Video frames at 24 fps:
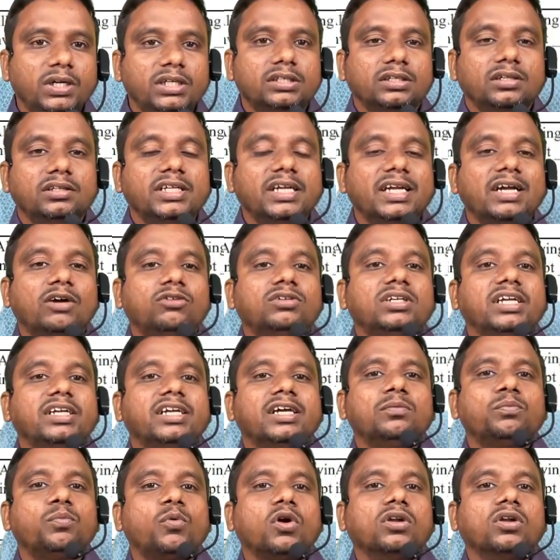They have taken
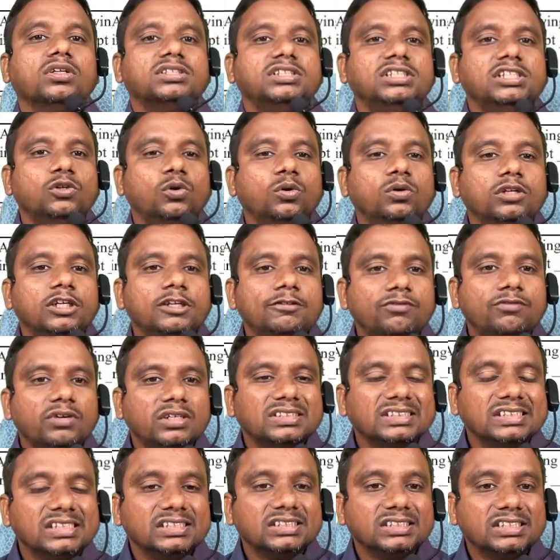policy only for
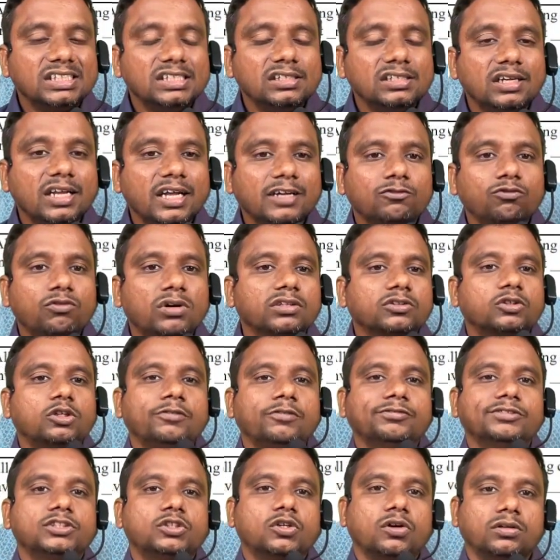60 lakh worth of
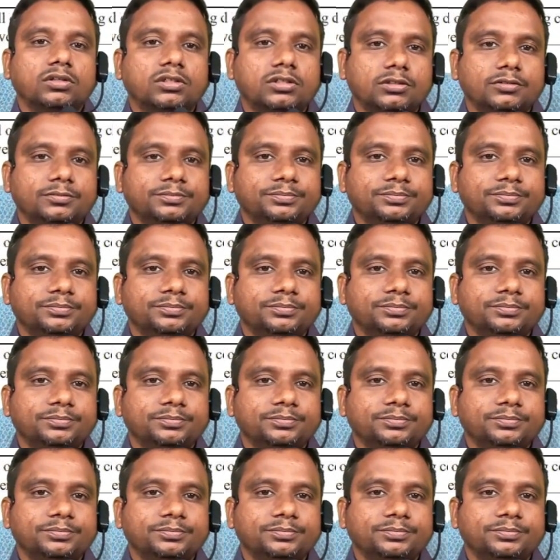stock.